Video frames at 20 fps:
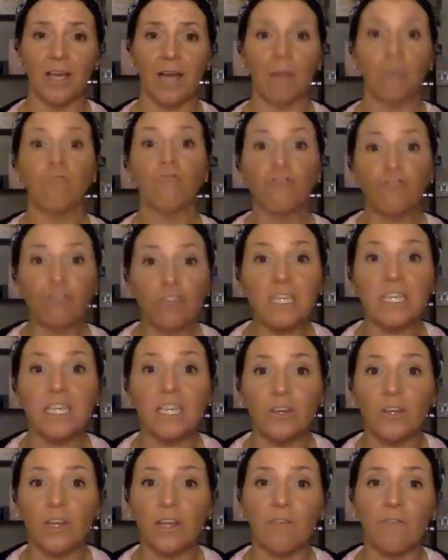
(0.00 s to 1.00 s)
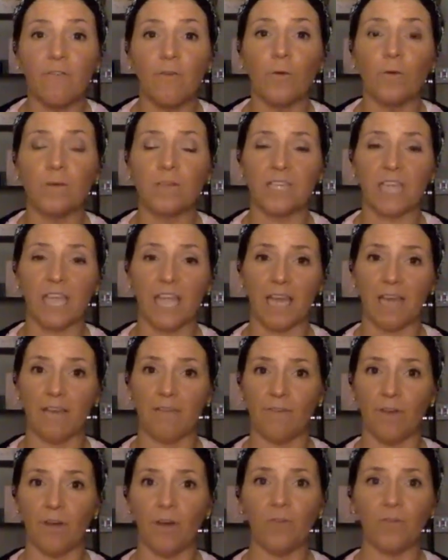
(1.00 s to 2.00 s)
I'm really looking forward to getting
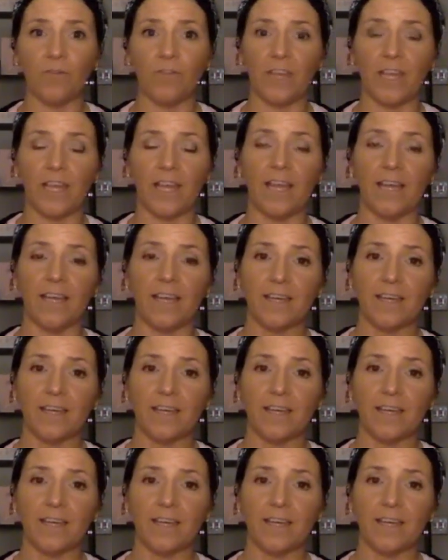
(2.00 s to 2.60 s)
involved in it.